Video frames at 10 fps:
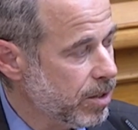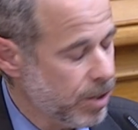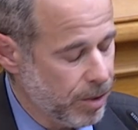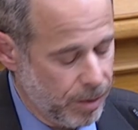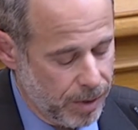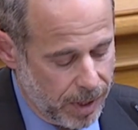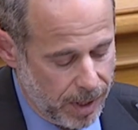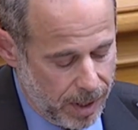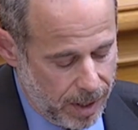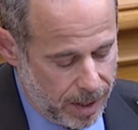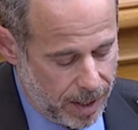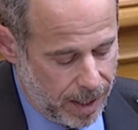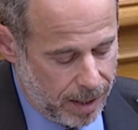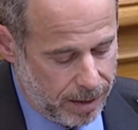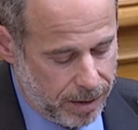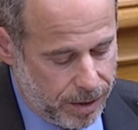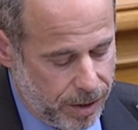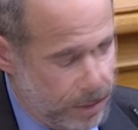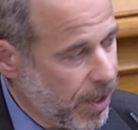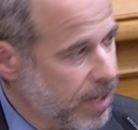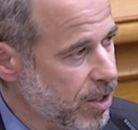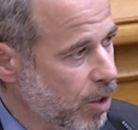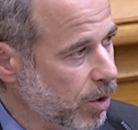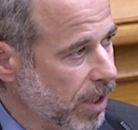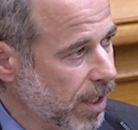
to transit-only